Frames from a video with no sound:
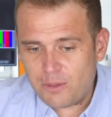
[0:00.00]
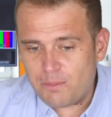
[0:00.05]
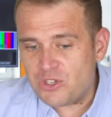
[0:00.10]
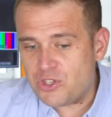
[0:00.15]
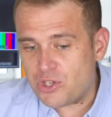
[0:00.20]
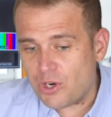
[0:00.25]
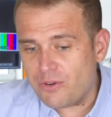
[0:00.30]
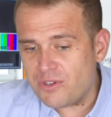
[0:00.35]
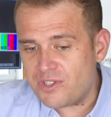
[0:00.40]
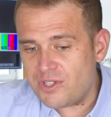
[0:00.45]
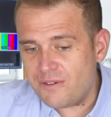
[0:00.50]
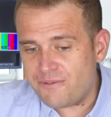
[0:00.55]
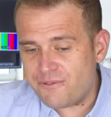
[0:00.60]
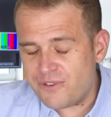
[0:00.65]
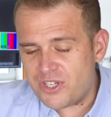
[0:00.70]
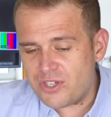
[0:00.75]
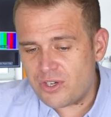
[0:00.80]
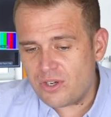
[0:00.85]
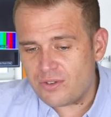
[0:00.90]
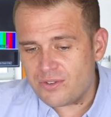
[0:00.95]
the majority of
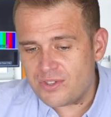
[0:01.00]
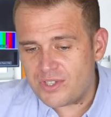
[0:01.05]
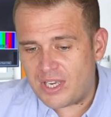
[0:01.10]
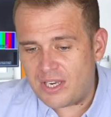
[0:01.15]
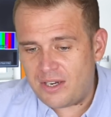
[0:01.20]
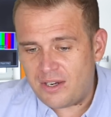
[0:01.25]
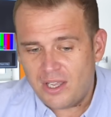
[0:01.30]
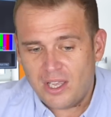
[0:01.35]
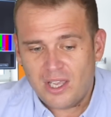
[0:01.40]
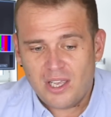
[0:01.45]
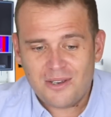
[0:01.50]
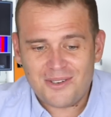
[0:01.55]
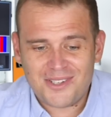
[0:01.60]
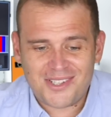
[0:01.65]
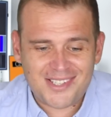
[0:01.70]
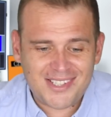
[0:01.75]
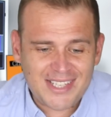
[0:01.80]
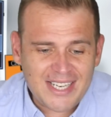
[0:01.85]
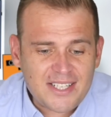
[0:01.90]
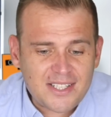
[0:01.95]
fresh content, with
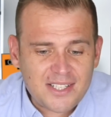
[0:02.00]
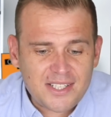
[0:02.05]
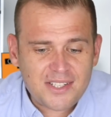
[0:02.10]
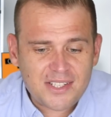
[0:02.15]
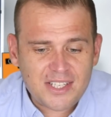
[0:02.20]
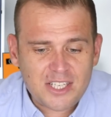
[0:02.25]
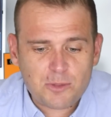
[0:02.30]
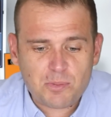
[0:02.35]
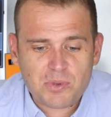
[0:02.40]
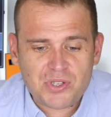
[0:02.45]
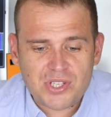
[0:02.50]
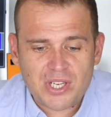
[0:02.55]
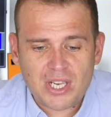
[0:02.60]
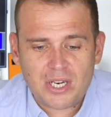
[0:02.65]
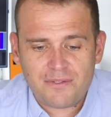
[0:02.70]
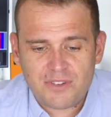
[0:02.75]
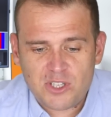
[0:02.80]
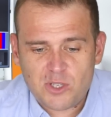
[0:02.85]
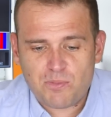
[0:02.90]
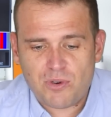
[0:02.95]
66%
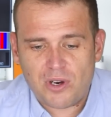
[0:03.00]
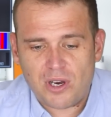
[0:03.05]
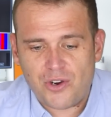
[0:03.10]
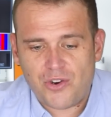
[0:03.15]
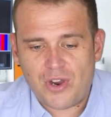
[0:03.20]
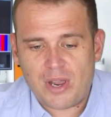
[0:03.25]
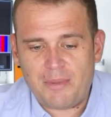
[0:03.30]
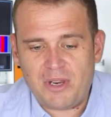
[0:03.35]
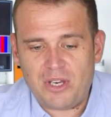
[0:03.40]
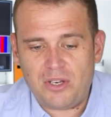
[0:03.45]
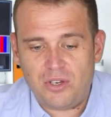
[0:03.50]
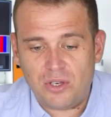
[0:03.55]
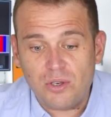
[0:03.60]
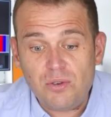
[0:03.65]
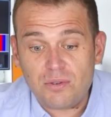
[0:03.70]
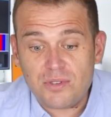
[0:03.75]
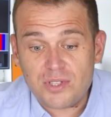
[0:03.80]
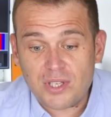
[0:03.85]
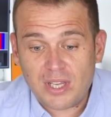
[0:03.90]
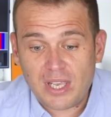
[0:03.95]
of its programming
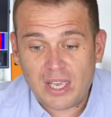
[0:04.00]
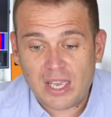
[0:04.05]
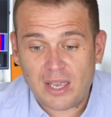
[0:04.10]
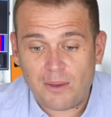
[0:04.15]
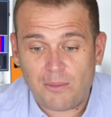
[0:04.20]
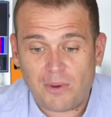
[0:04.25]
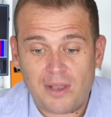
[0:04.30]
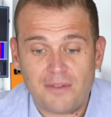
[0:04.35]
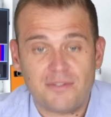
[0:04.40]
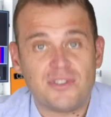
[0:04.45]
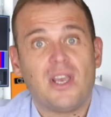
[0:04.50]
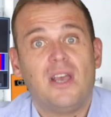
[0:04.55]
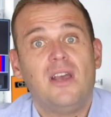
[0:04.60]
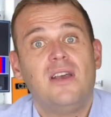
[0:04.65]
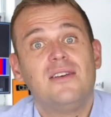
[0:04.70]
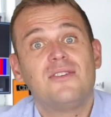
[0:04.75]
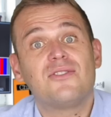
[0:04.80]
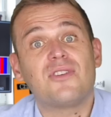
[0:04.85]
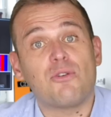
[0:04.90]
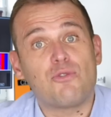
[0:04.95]
new to the airwaves.
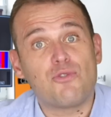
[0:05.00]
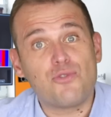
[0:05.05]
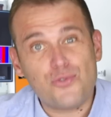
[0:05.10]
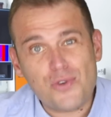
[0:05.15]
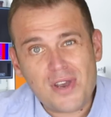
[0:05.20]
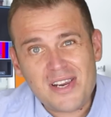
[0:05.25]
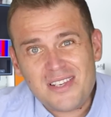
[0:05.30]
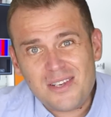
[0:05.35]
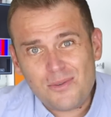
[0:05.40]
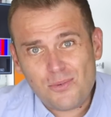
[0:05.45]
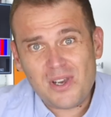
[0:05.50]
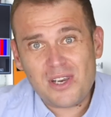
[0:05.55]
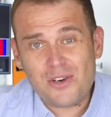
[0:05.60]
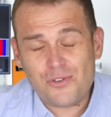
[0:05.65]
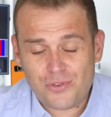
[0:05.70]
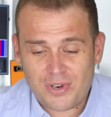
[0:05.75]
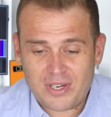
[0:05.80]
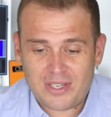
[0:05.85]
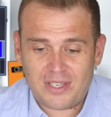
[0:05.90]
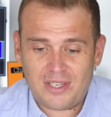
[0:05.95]
So credit where
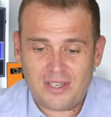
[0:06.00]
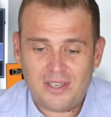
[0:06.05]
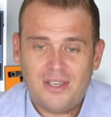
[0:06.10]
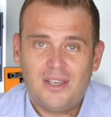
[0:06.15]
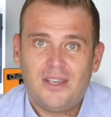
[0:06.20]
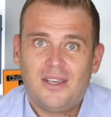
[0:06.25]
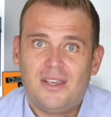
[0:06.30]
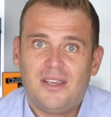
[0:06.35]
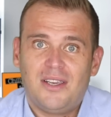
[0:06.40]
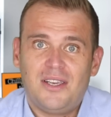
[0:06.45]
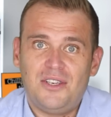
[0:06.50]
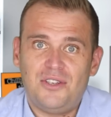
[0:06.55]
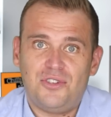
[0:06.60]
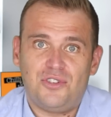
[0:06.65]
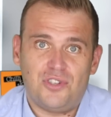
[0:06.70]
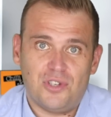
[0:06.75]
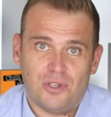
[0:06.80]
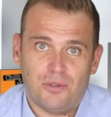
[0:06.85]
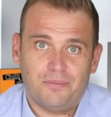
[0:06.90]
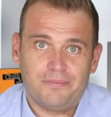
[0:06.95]
credit is
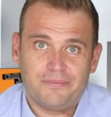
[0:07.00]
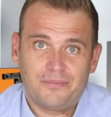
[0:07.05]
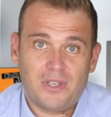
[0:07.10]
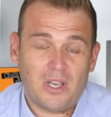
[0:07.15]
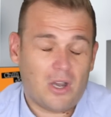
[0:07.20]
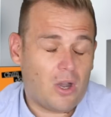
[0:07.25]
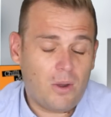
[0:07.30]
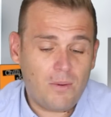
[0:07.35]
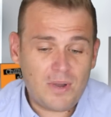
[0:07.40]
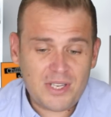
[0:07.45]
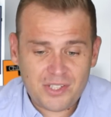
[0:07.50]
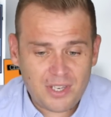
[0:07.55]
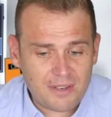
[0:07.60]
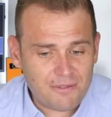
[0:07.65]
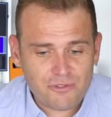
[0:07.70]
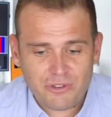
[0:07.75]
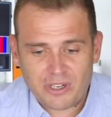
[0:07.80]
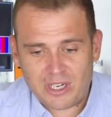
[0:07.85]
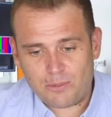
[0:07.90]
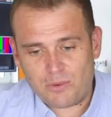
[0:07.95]
due. Now, I always give
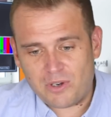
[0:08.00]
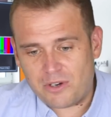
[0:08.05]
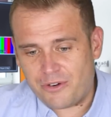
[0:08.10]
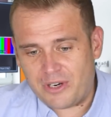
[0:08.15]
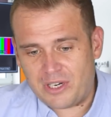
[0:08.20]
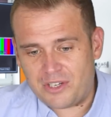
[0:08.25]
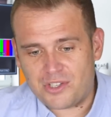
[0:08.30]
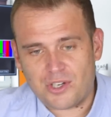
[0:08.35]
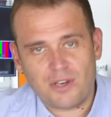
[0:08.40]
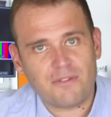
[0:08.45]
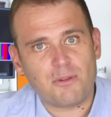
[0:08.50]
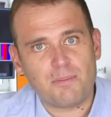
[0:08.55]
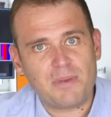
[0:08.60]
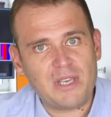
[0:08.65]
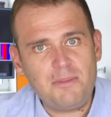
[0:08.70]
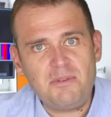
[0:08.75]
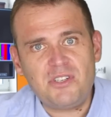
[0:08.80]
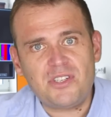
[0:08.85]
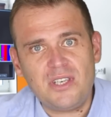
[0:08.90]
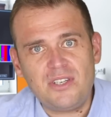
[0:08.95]
credit where credit's due. If the
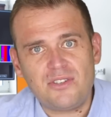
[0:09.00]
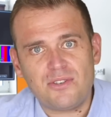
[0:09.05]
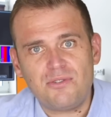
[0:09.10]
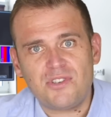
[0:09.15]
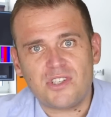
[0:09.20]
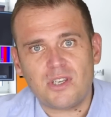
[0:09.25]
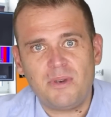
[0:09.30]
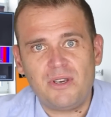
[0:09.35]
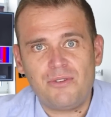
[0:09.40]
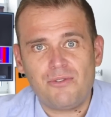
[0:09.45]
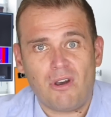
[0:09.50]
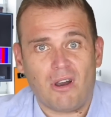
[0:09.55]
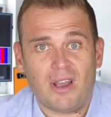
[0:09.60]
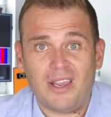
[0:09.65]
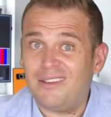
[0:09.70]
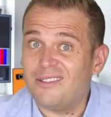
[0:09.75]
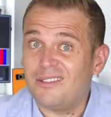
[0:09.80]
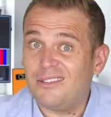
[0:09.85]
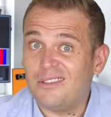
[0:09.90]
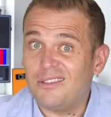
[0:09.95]
BBC do something right,